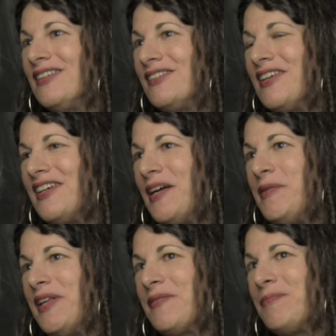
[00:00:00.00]
So I
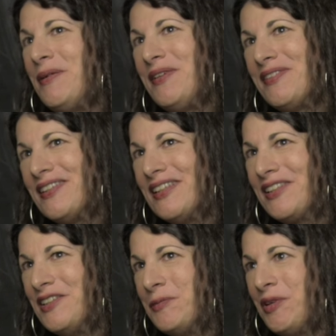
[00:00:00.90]
mean, that's maybe a little
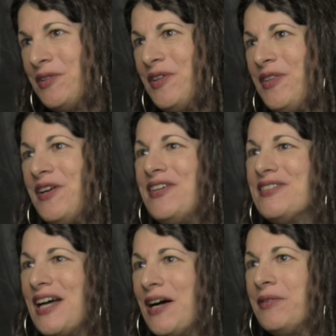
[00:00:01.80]
conspiracy theory
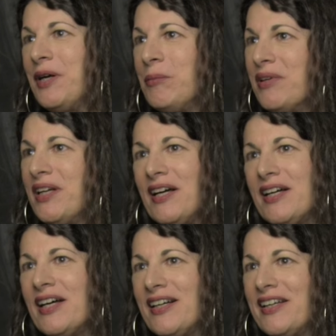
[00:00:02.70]
sounding, but
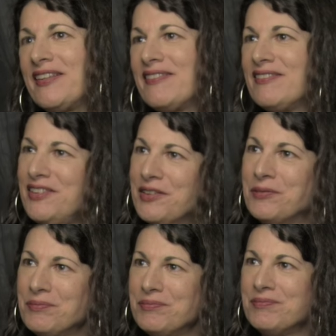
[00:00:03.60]
I kind of, you know,
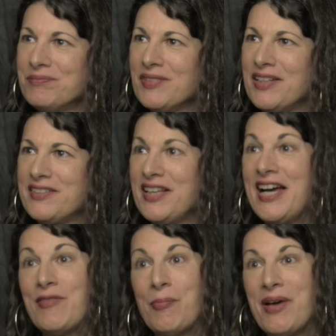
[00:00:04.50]
until I
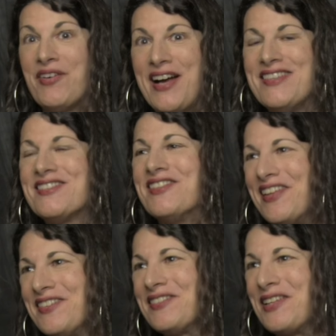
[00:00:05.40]
have a better answer,
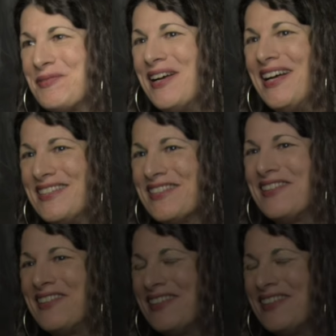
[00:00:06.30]
that's my answer.